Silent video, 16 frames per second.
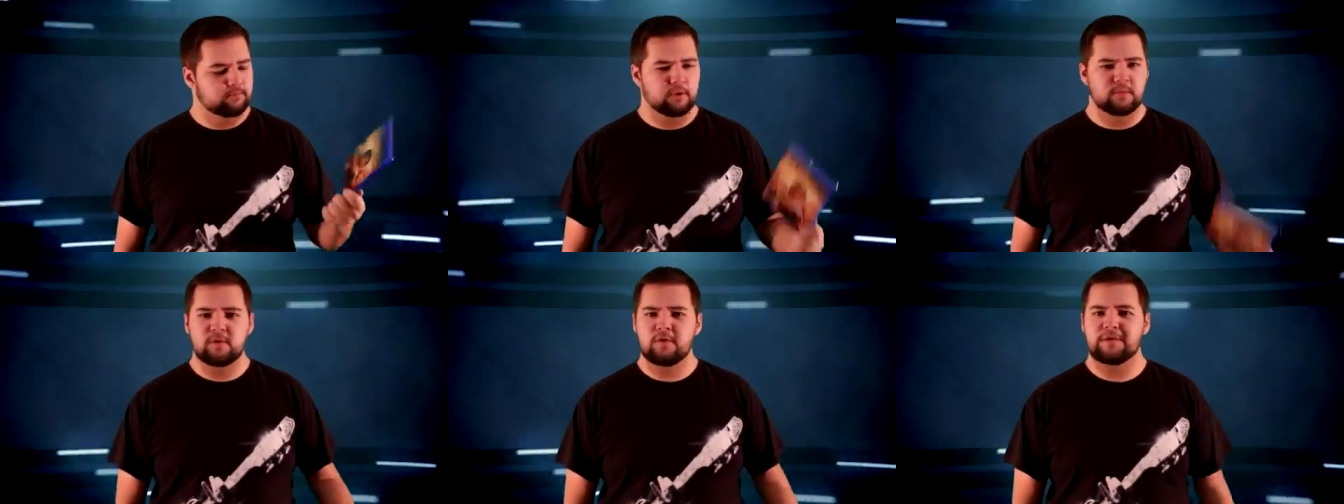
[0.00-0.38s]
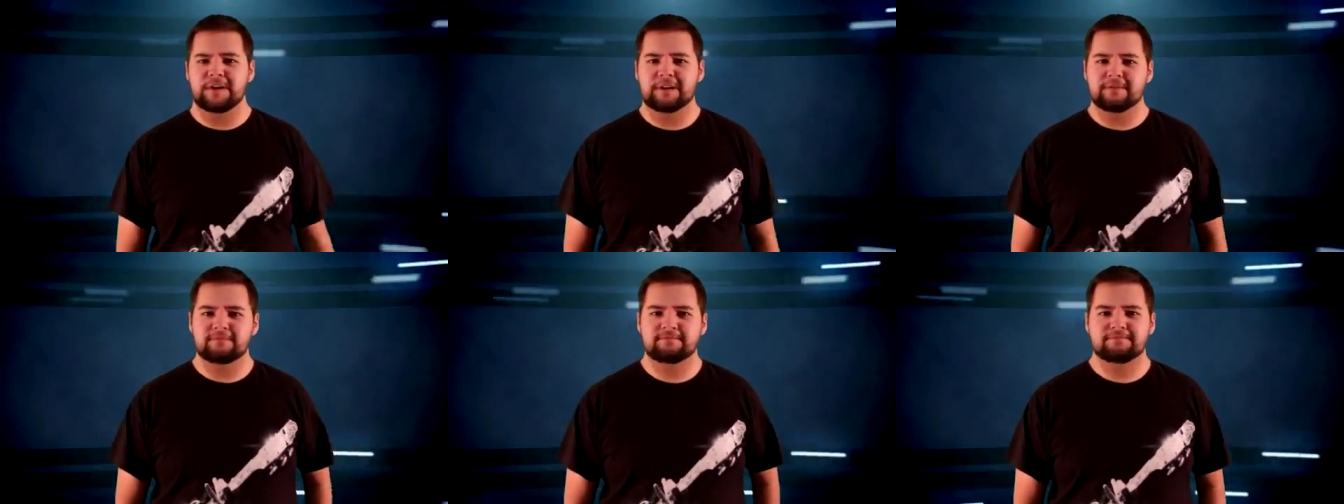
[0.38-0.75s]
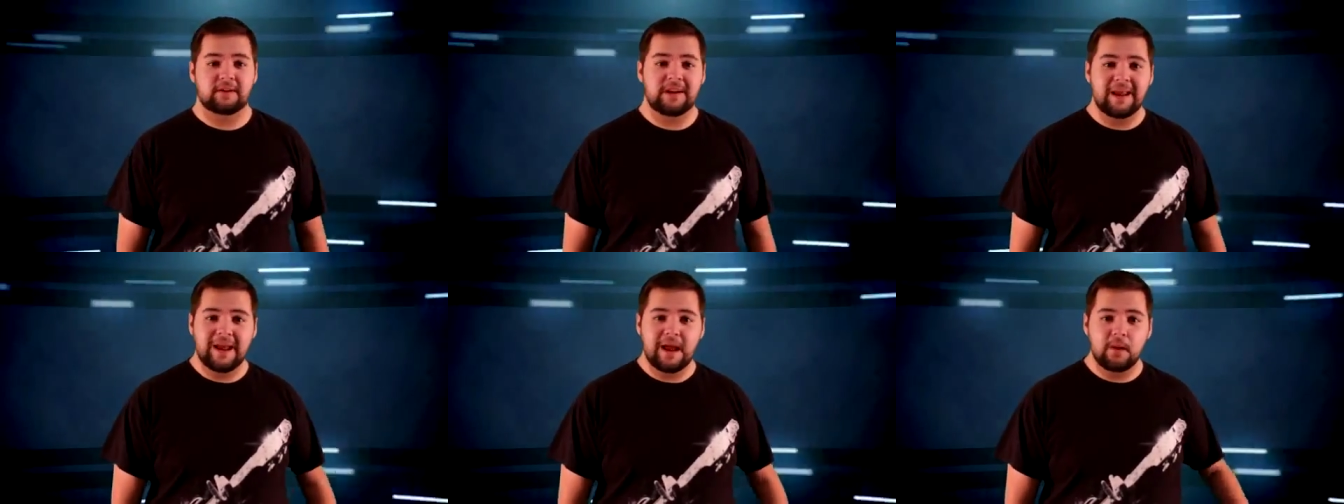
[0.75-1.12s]

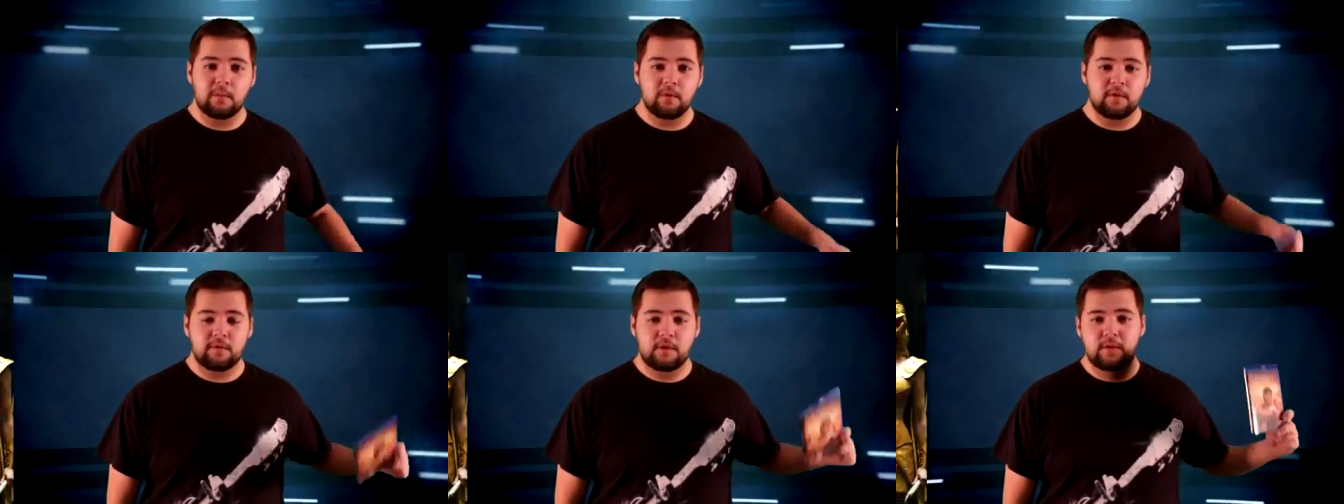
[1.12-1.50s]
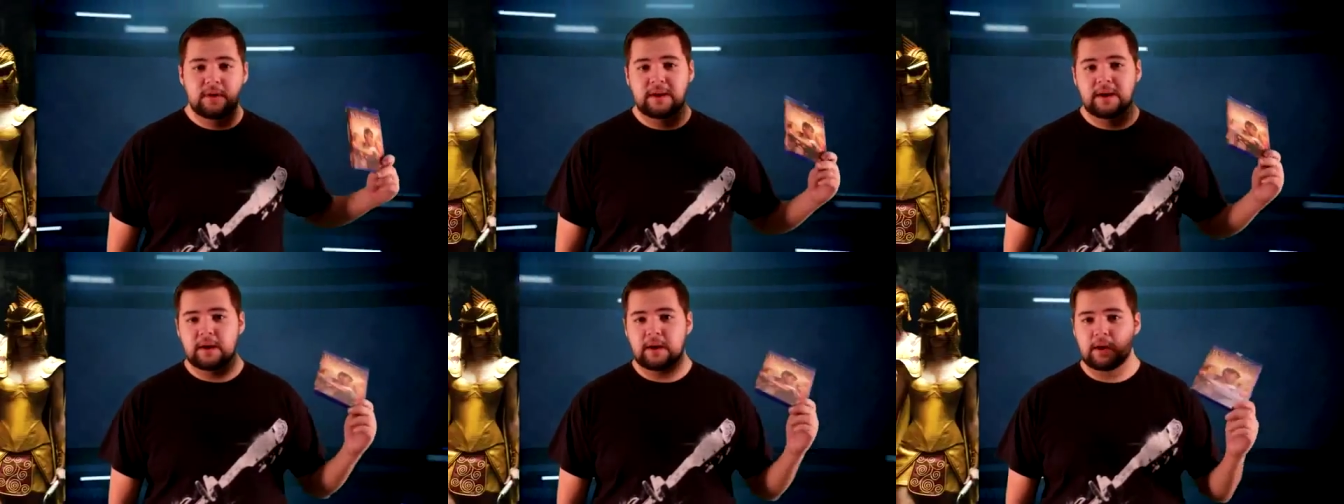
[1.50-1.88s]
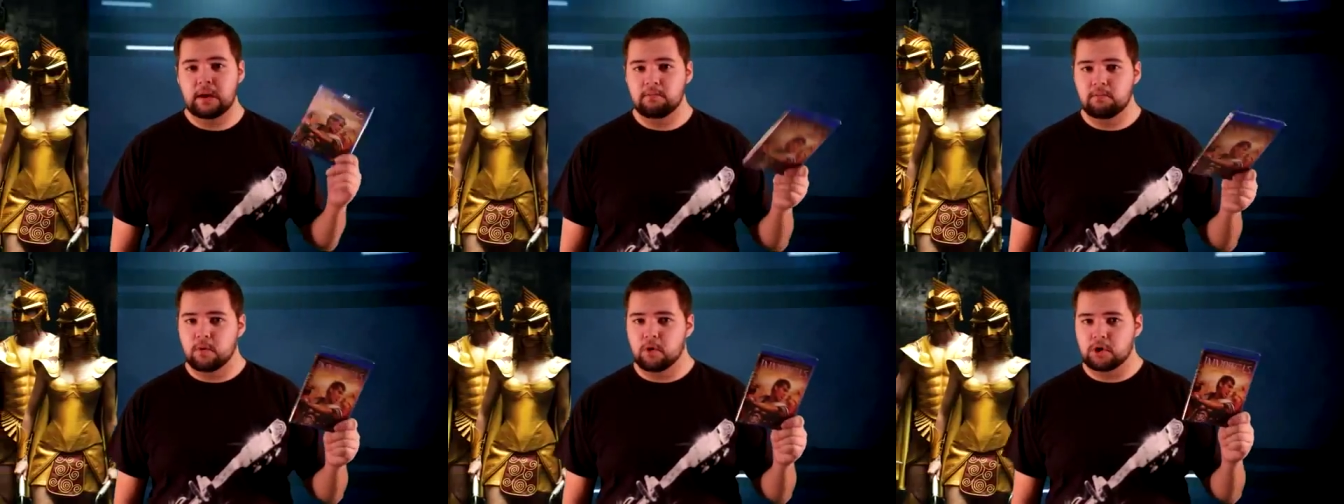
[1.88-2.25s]
Today I am reviewing
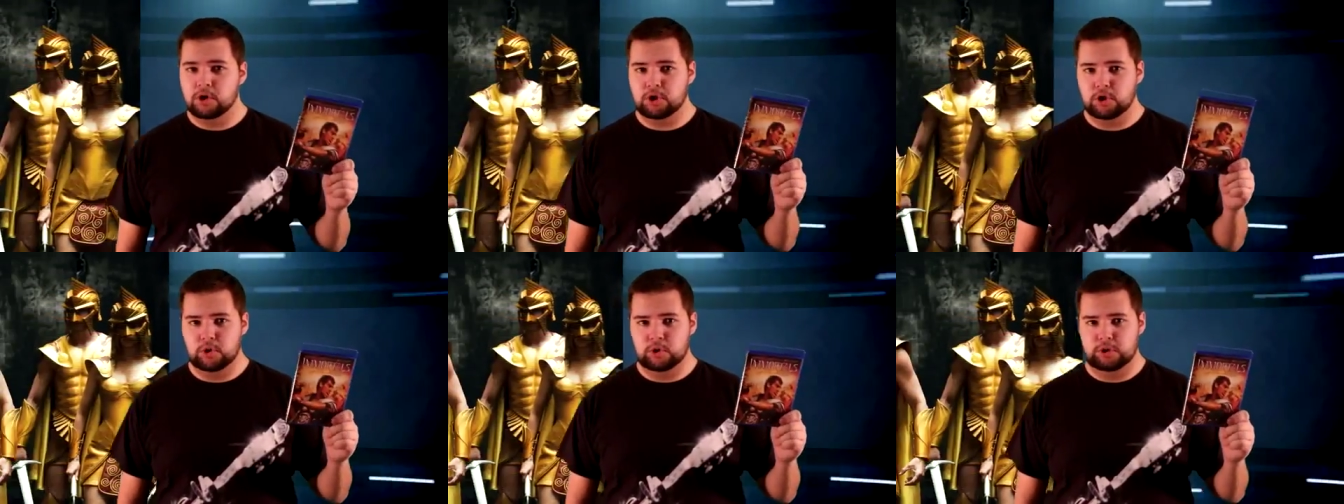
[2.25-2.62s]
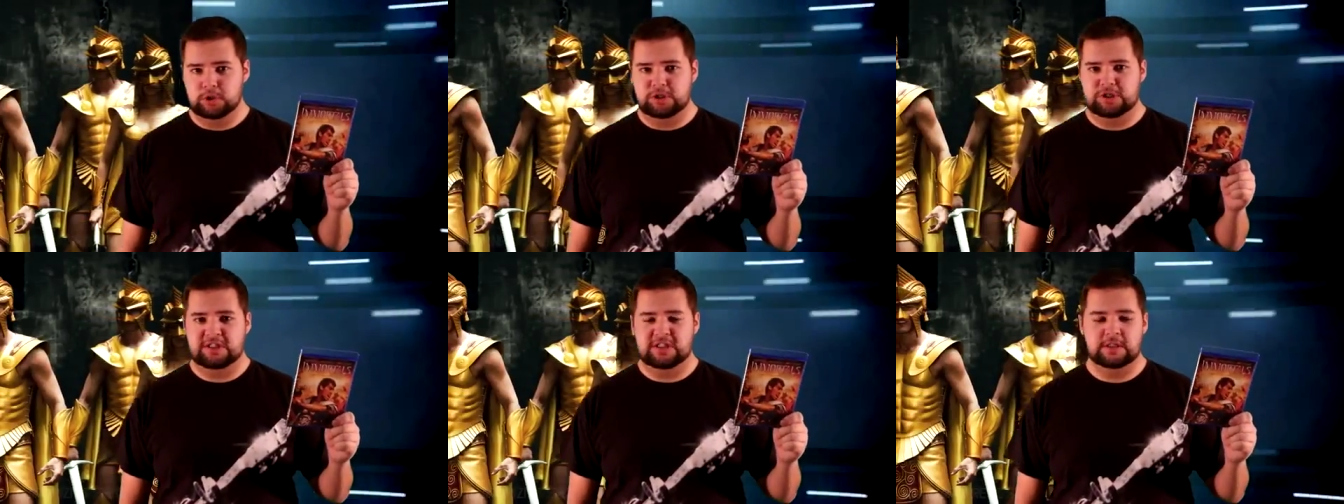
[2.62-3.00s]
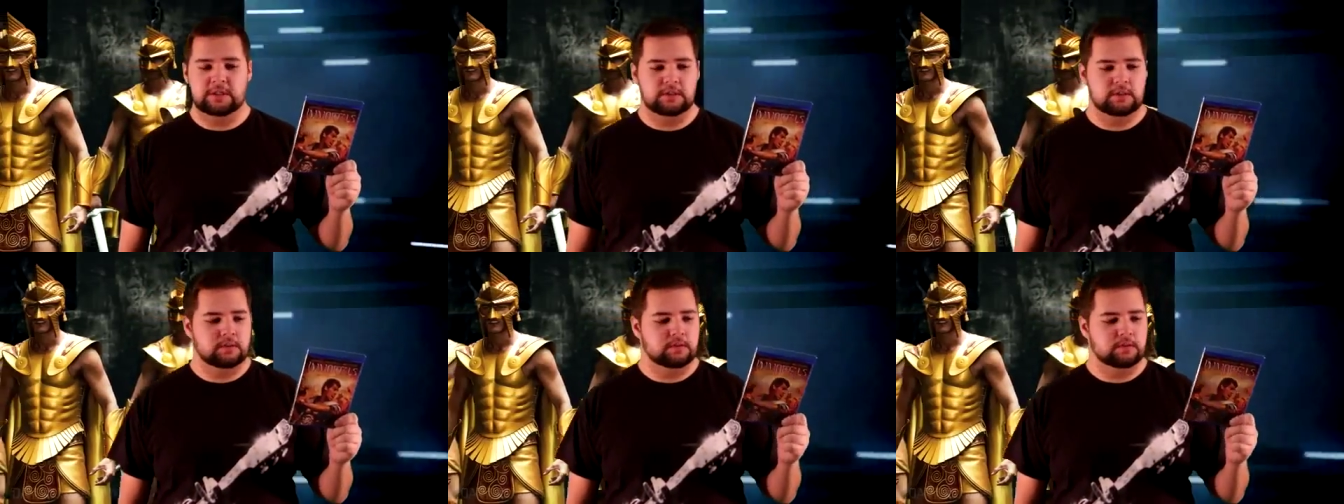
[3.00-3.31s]
Immortals.